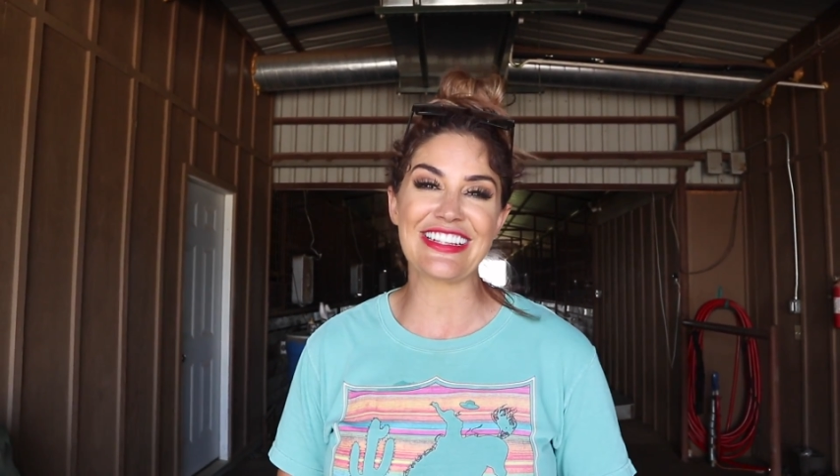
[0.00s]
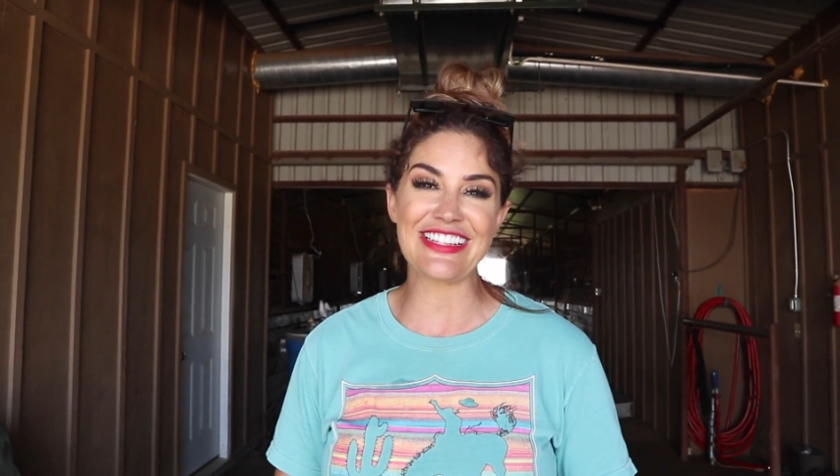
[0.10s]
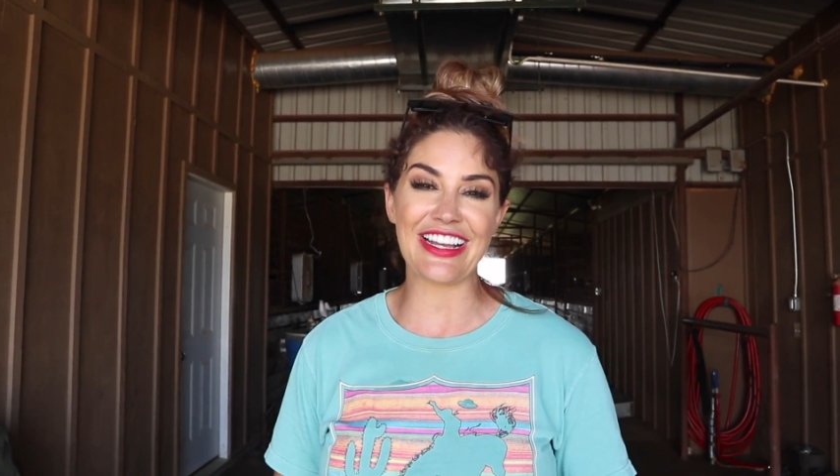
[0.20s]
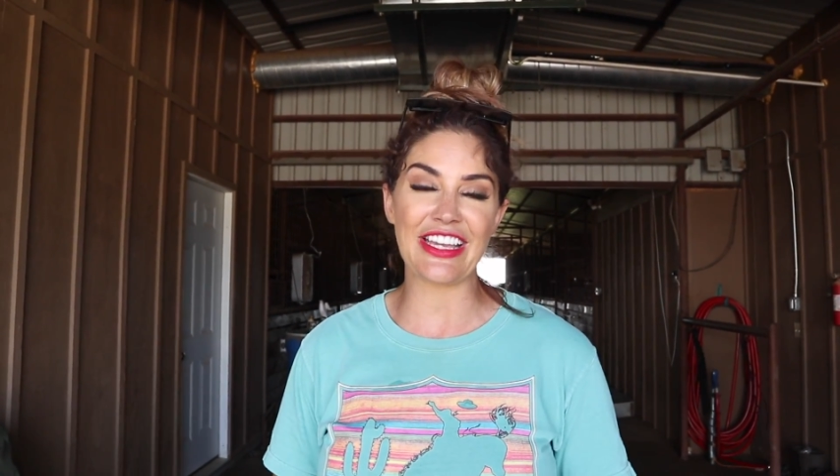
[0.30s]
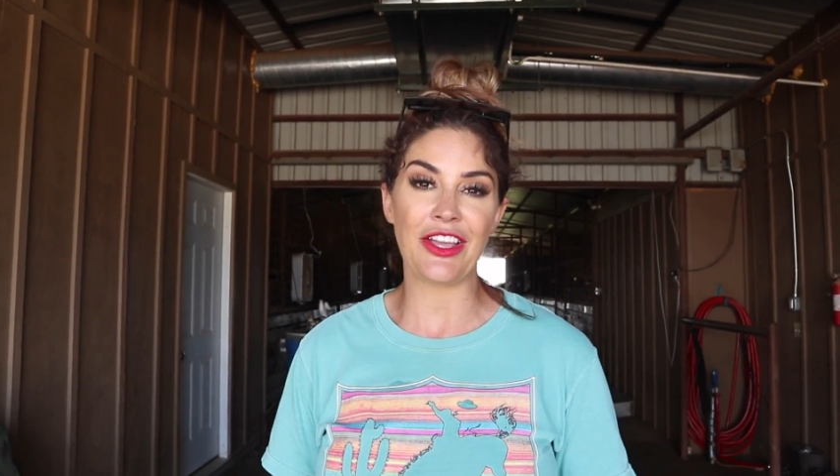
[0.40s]

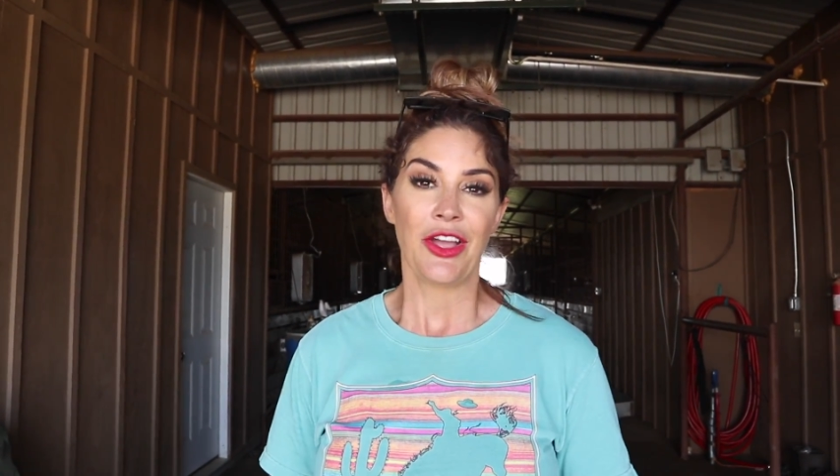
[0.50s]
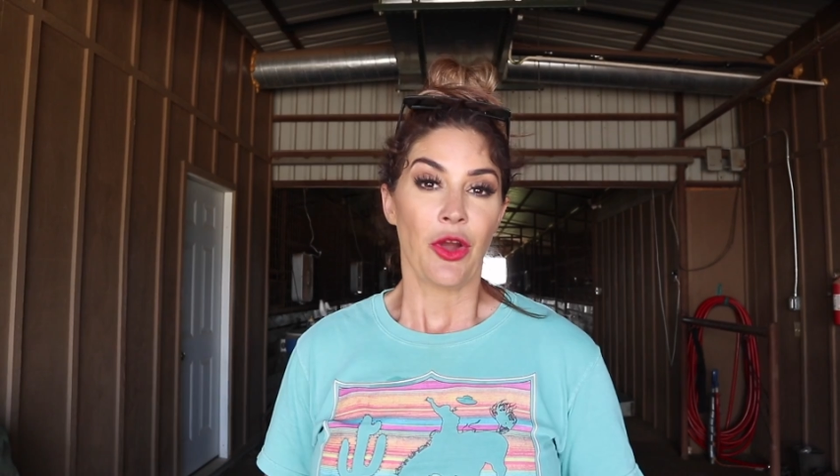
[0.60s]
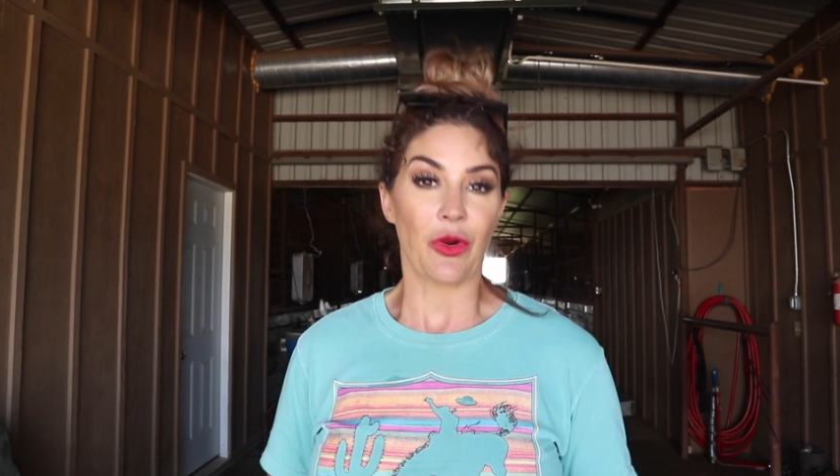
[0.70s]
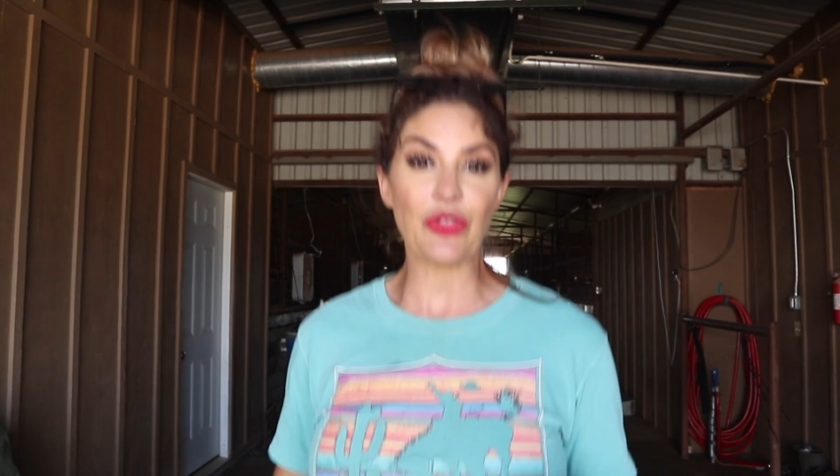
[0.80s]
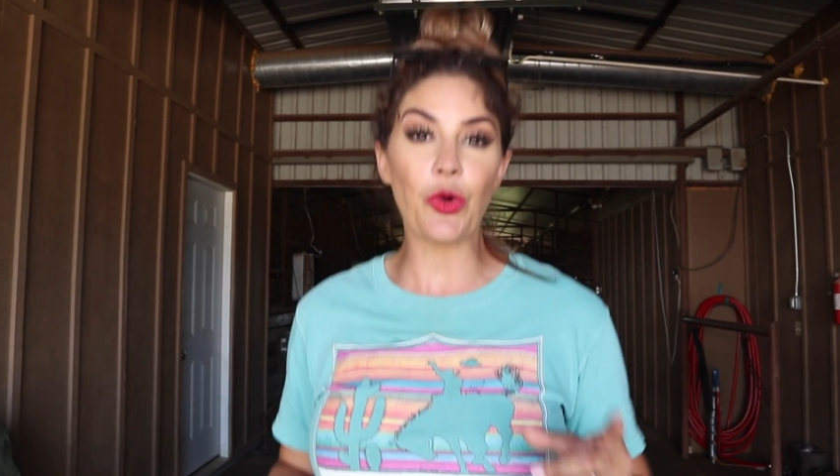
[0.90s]
Kentucky,
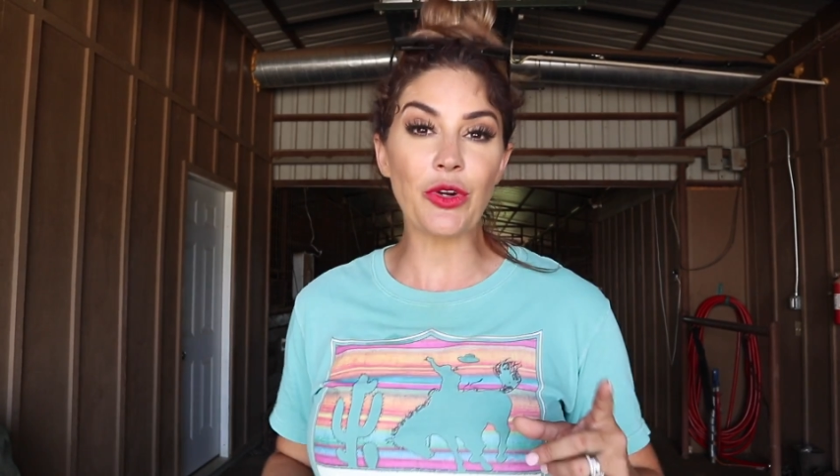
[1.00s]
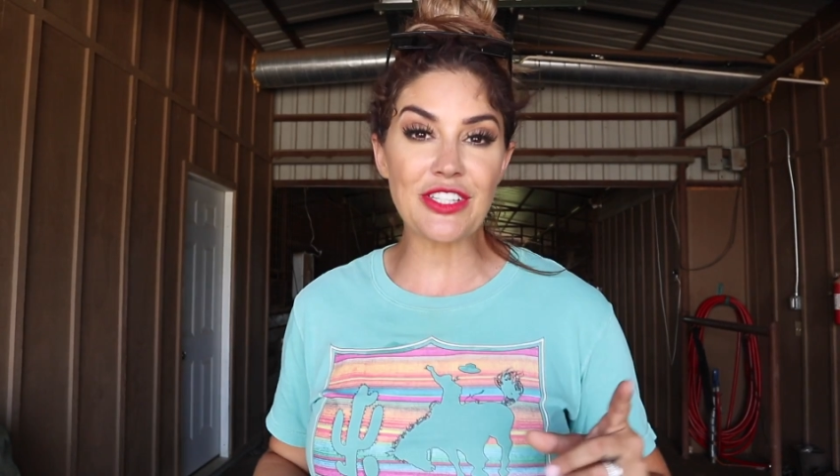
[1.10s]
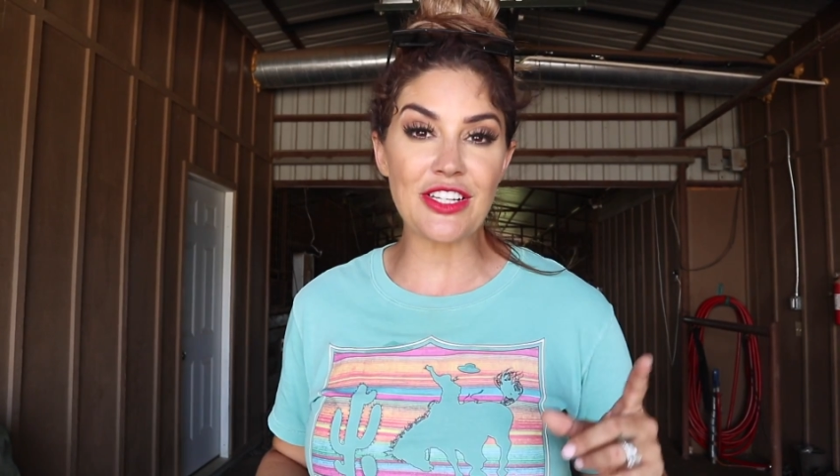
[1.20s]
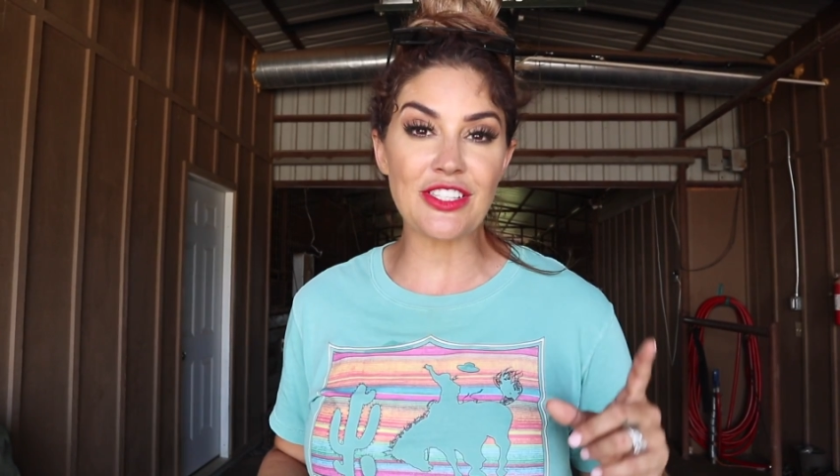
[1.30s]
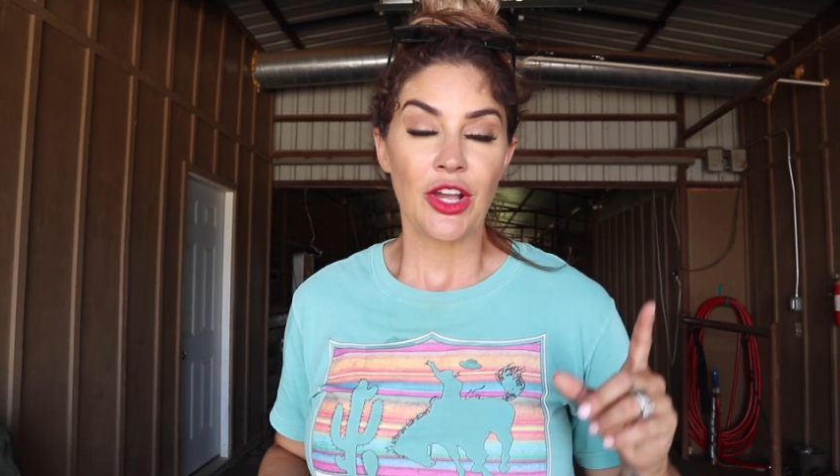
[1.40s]
where the
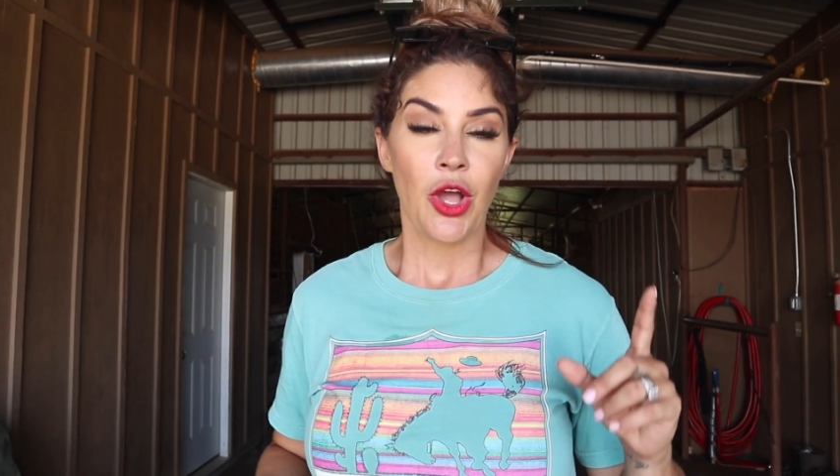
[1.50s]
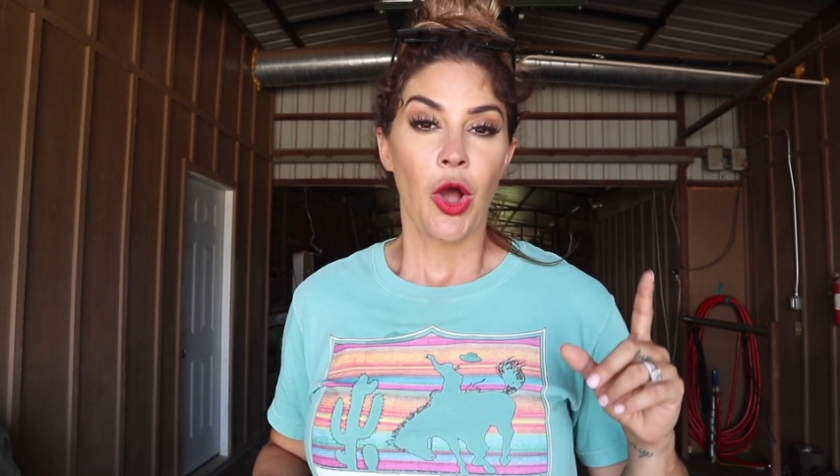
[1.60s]
horses